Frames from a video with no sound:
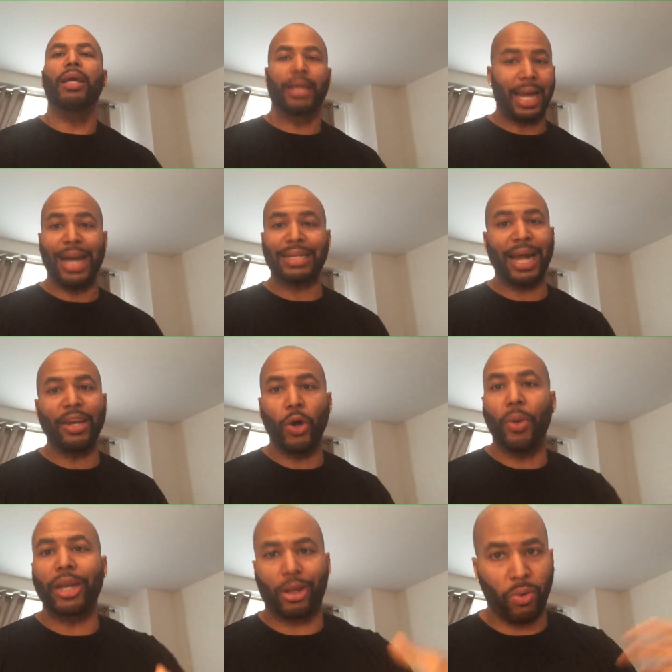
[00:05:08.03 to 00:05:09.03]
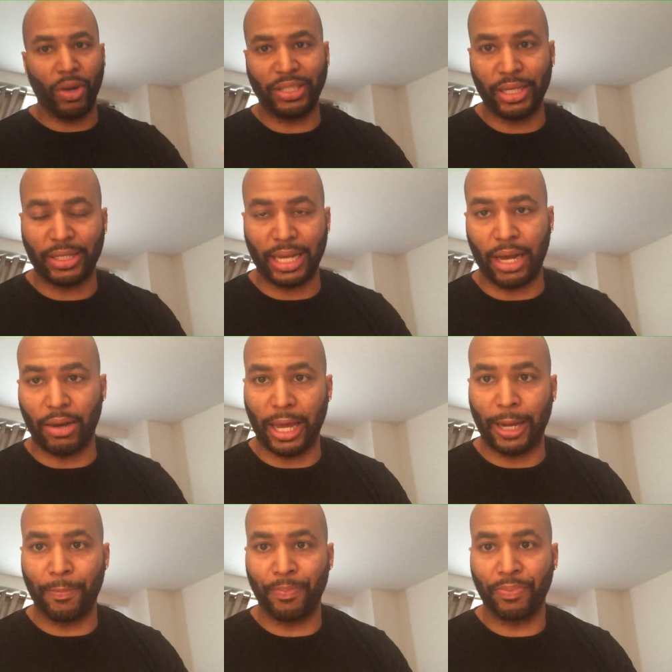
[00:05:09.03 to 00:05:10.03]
Guys, I know what the questions sound like.